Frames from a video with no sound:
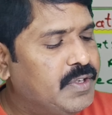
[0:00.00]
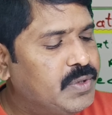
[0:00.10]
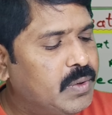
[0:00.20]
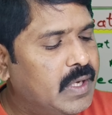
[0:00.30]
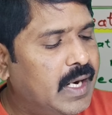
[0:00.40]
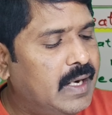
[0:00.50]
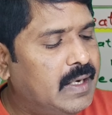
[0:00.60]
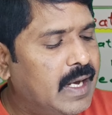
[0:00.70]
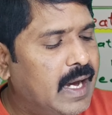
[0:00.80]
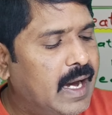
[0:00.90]
so
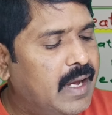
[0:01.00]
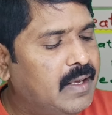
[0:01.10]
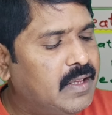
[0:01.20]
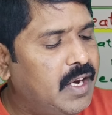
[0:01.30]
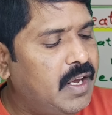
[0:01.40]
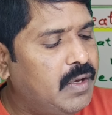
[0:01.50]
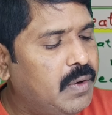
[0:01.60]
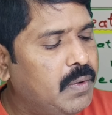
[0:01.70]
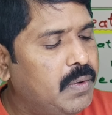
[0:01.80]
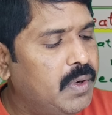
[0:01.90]
that
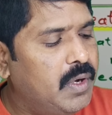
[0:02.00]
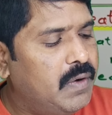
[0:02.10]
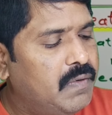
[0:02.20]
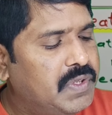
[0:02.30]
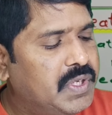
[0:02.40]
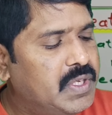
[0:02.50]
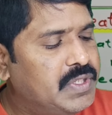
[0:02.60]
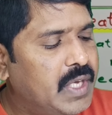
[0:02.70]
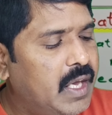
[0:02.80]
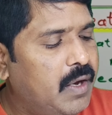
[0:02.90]
I3Q which
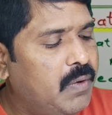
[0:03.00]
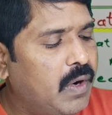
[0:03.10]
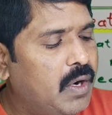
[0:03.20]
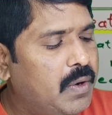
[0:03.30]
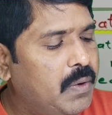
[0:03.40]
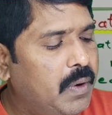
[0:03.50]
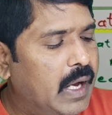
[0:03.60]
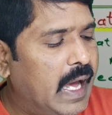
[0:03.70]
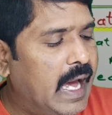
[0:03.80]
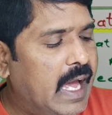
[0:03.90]
is equal
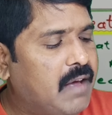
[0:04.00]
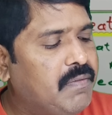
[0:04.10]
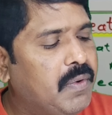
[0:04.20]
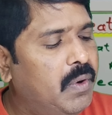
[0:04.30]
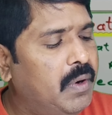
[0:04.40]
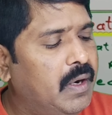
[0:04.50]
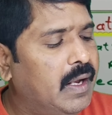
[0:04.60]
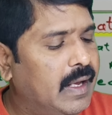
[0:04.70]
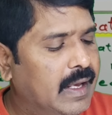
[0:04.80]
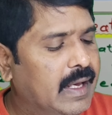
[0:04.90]
to
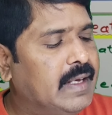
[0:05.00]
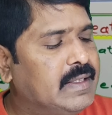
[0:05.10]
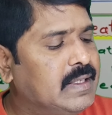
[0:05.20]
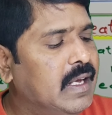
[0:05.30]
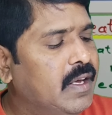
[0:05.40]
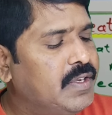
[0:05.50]
I4S.